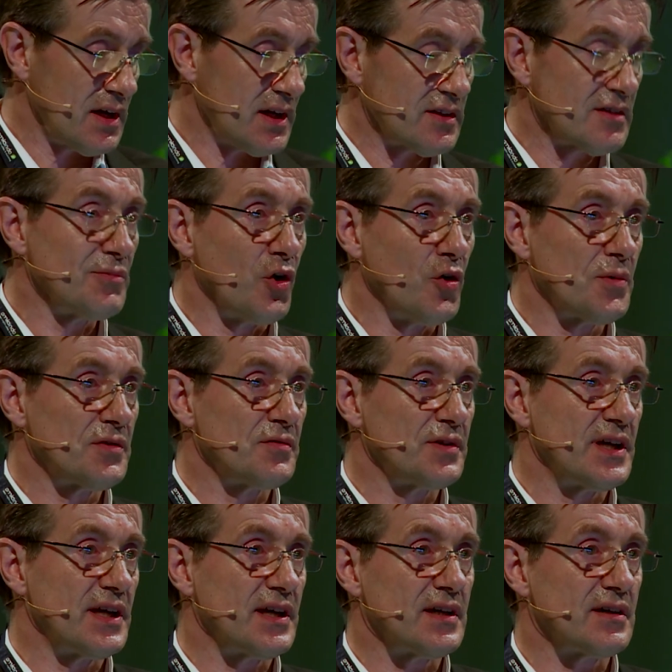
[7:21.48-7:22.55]
At the moment,
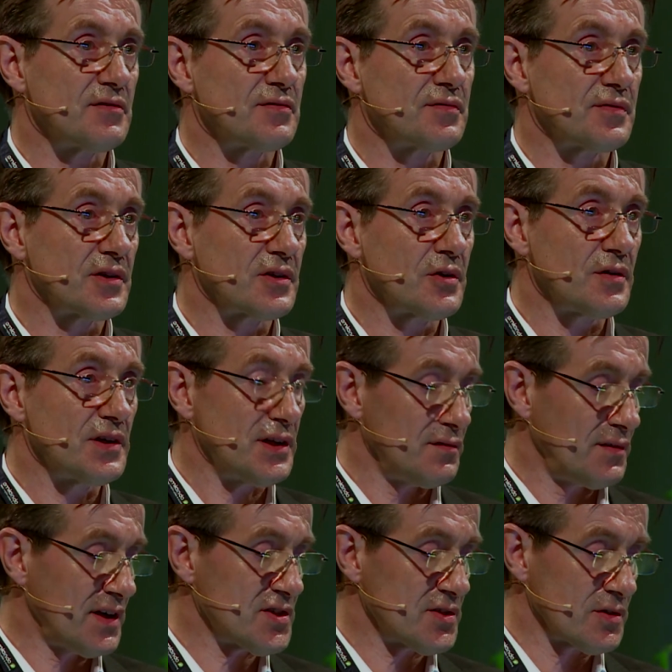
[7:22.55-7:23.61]
we have current
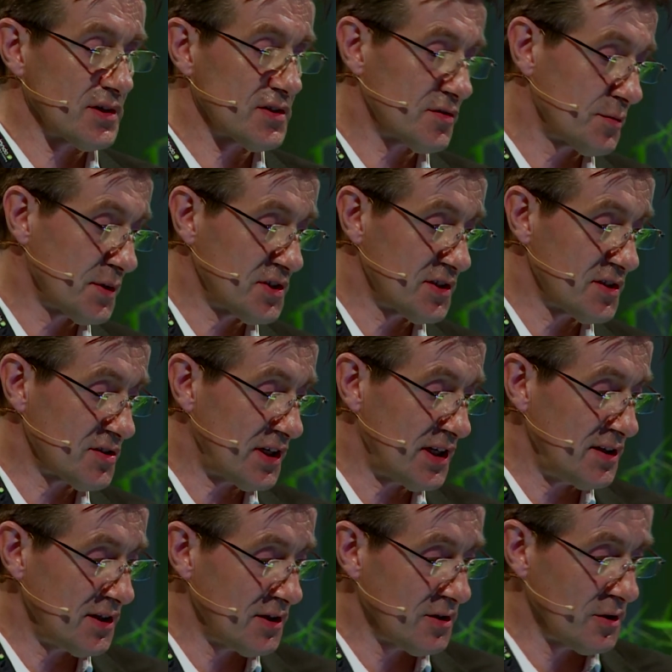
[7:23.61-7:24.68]
investors, which is
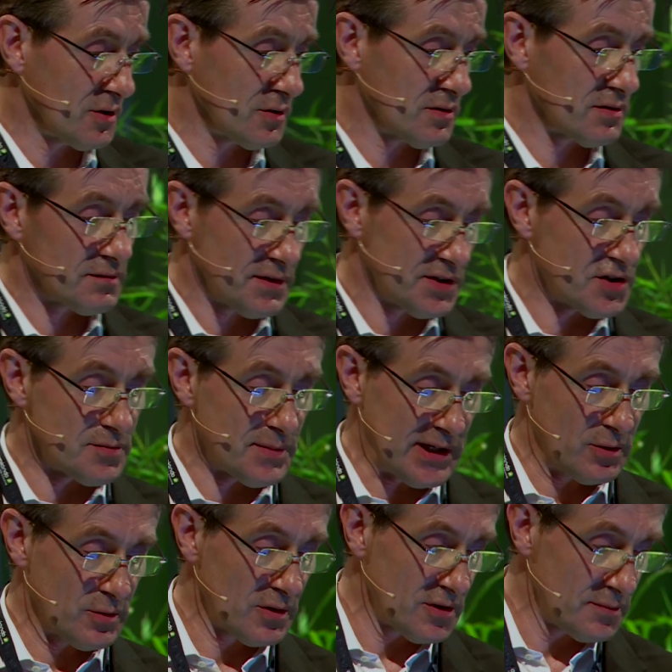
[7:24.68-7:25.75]
Indico, which is
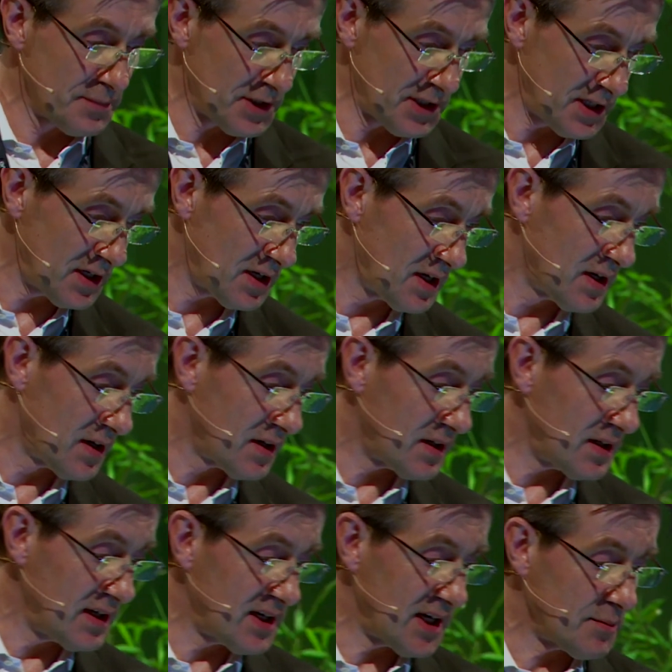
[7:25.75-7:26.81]
my own company,
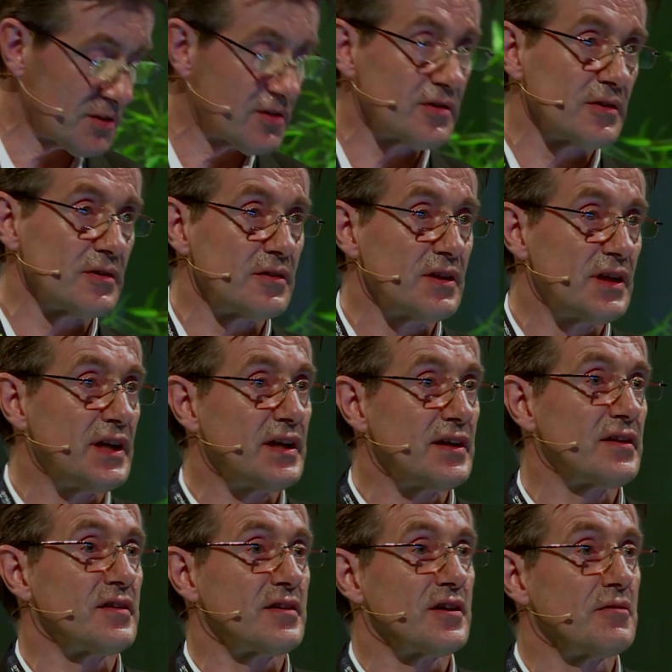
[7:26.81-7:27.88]
eCapital,
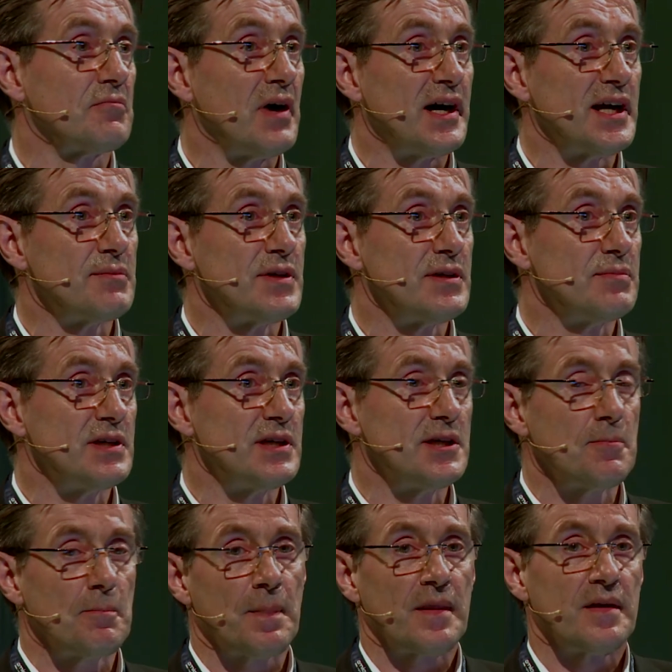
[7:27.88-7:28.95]
and
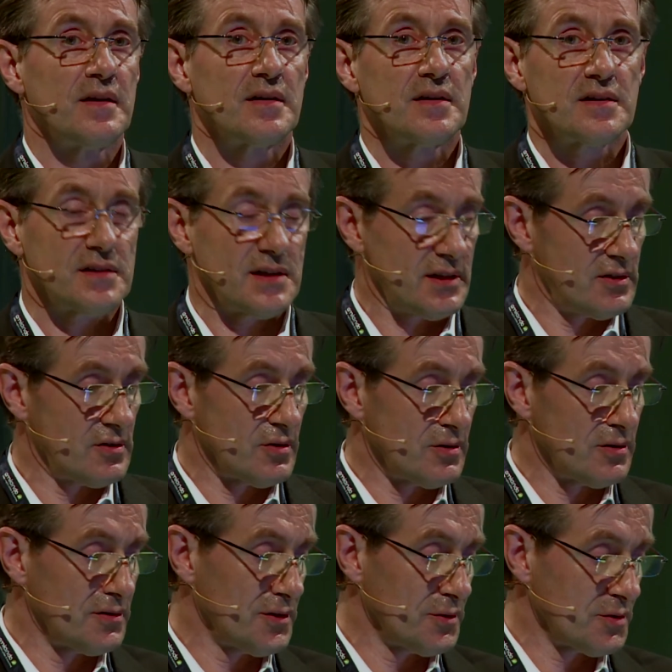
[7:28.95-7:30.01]
IBB. I think you
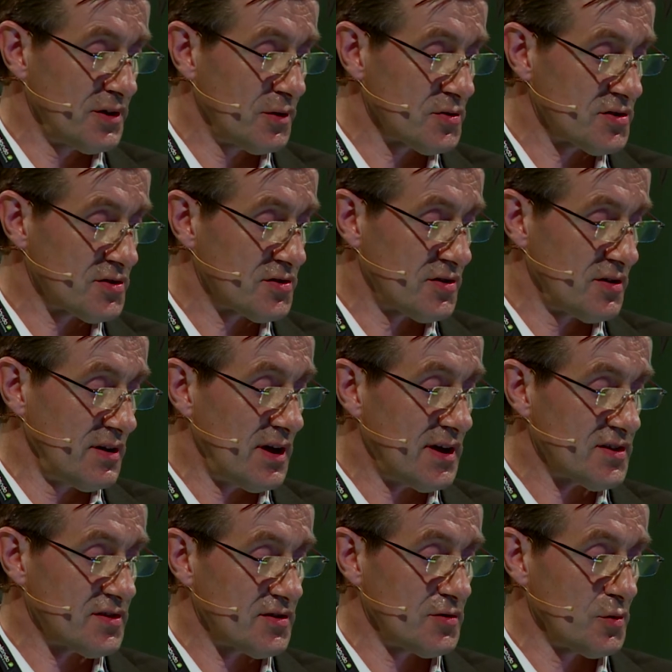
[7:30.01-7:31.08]
all know those
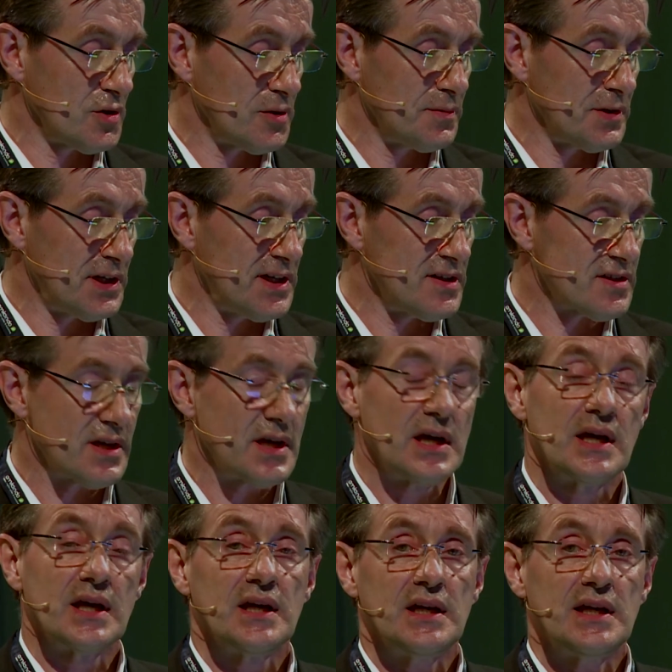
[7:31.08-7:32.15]
last two companies.
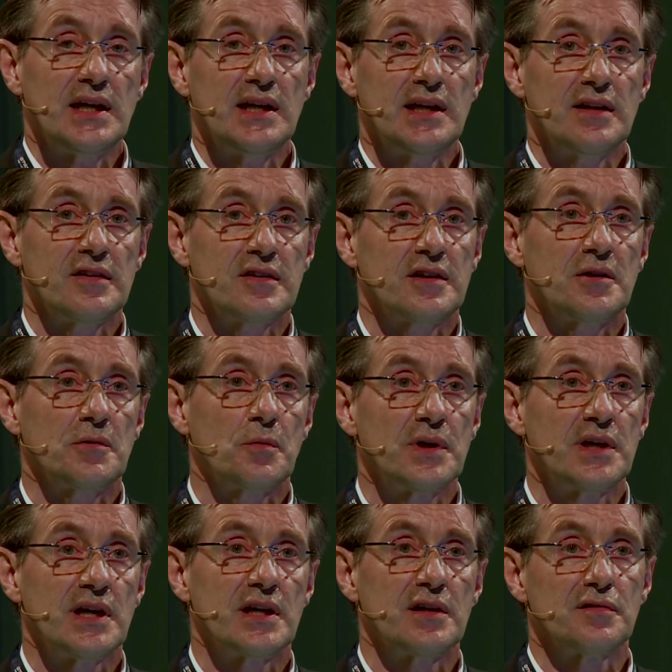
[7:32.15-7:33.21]
And
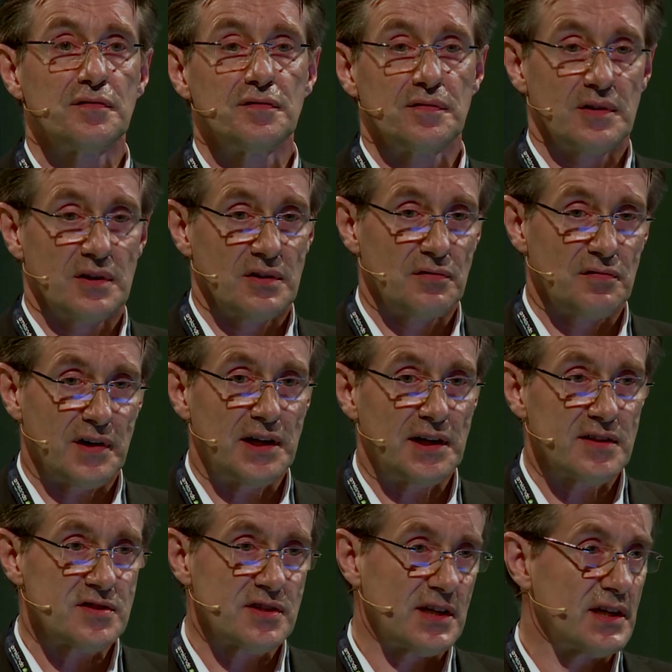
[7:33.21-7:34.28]
we have
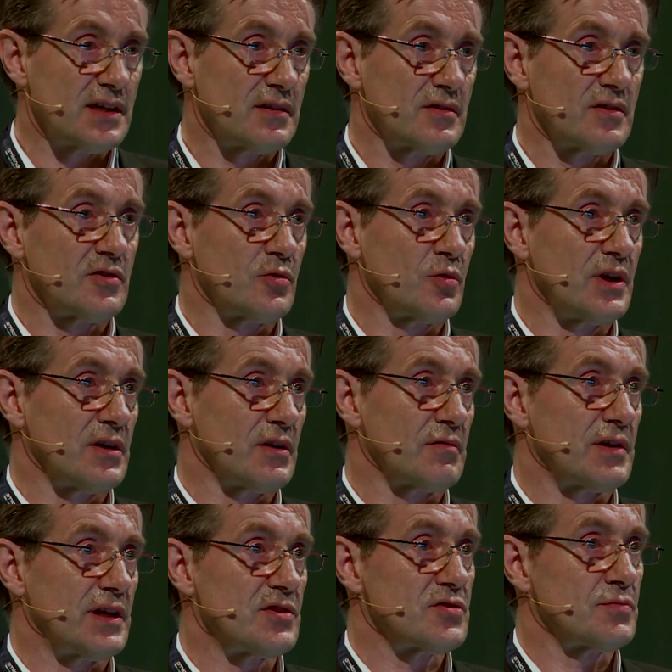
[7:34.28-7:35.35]
financing to
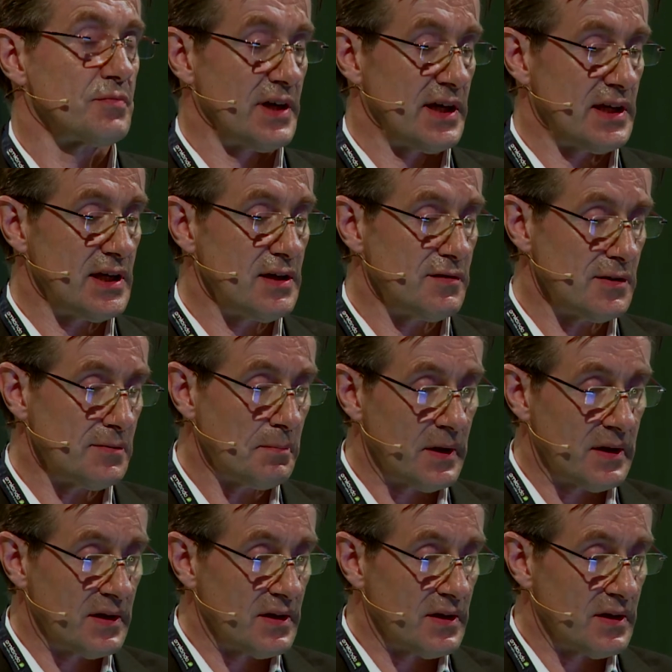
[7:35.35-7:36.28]
reach break even.